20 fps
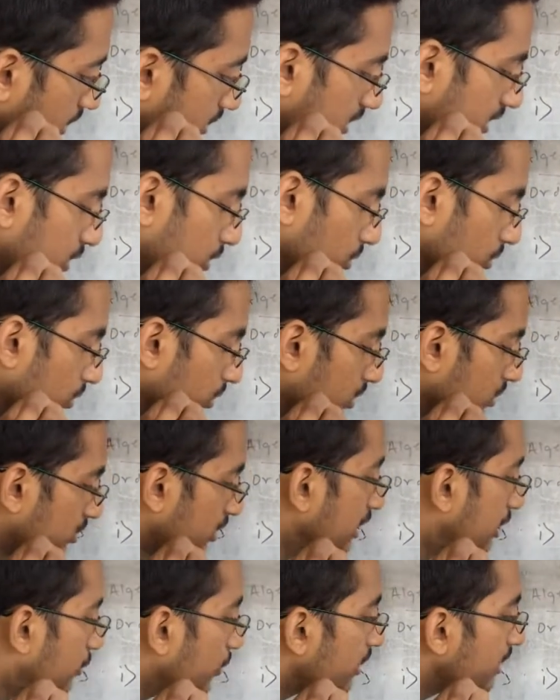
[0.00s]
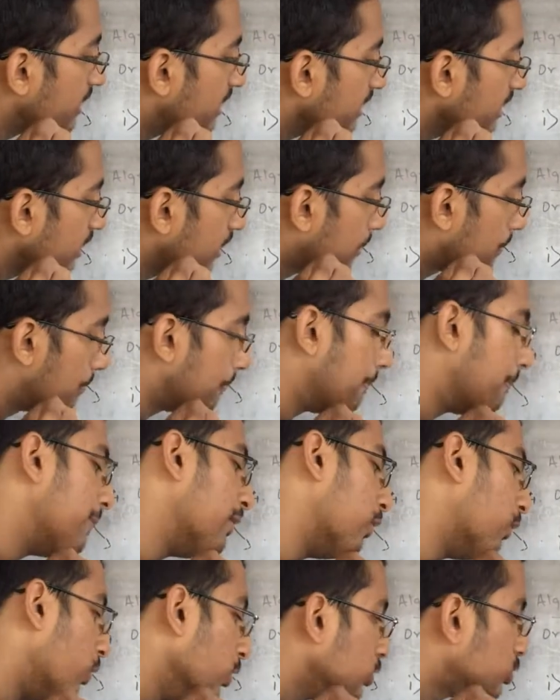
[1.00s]
0. So equality
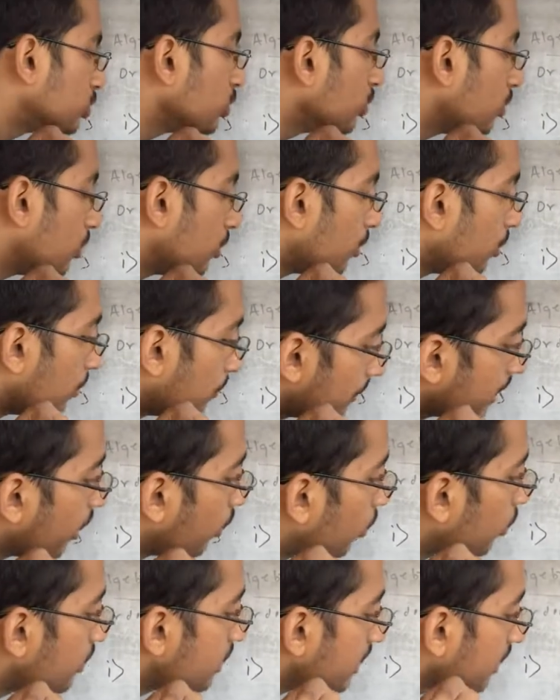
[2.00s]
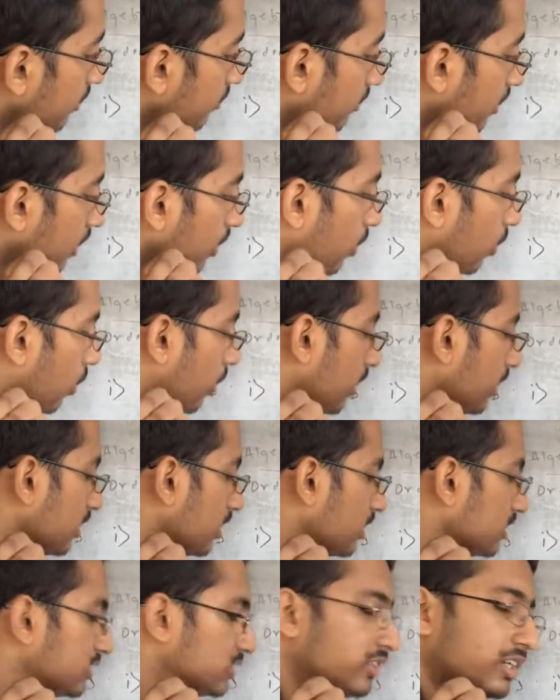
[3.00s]
may hold if
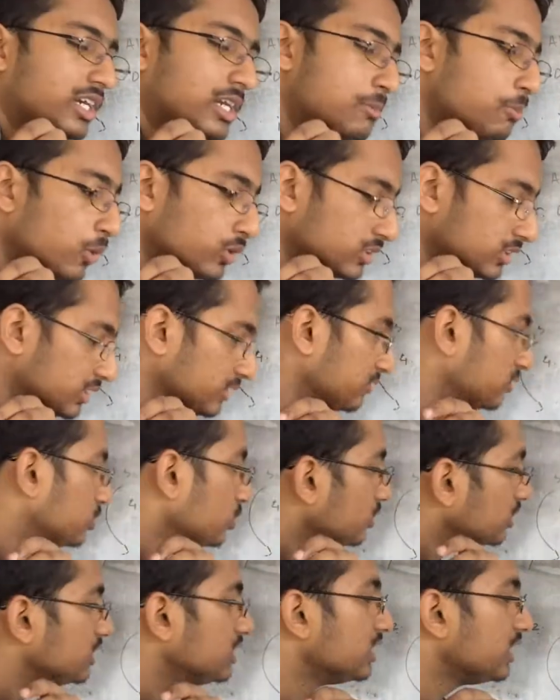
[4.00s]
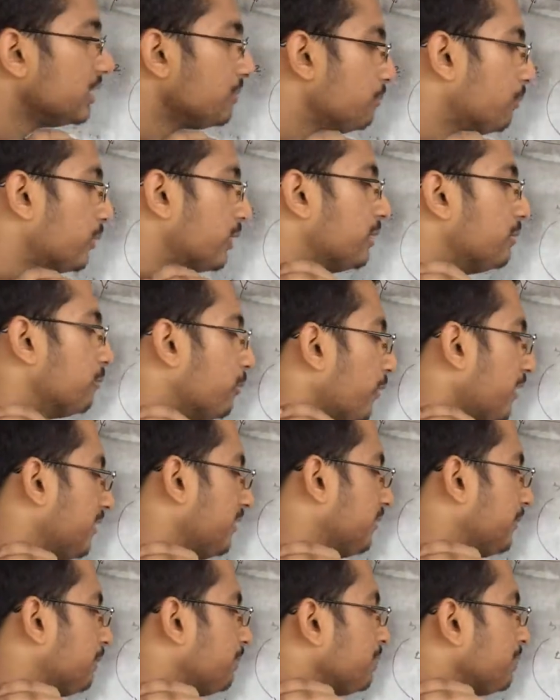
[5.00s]
all are strictly positive. So this is an important point.